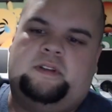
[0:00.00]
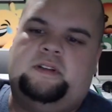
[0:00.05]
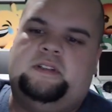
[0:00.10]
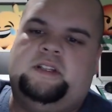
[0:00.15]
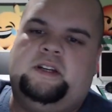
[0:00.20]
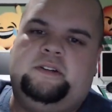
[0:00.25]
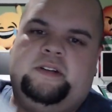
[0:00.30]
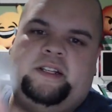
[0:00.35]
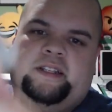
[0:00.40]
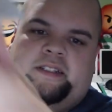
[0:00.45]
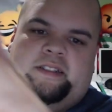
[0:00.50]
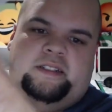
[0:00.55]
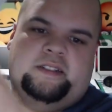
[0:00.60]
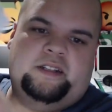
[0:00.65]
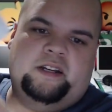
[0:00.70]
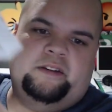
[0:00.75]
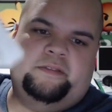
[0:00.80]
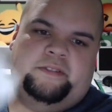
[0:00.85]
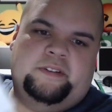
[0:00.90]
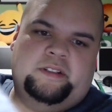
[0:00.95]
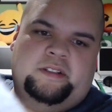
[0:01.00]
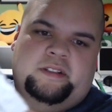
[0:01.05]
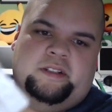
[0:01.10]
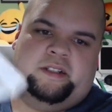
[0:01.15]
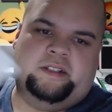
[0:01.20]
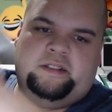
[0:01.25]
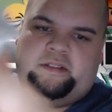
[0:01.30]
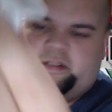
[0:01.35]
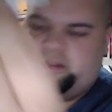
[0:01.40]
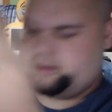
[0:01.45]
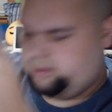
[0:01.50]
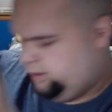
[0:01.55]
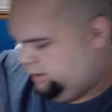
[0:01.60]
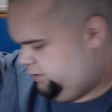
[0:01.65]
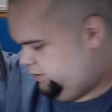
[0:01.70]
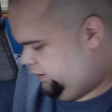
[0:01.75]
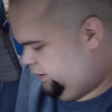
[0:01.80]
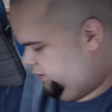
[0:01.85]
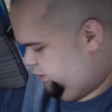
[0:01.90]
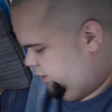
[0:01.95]
Don't eat this stuff, it, it'll, it'll
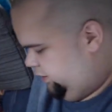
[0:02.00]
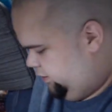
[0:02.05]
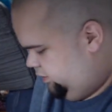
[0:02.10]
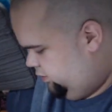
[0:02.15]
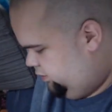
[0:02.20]
kill you.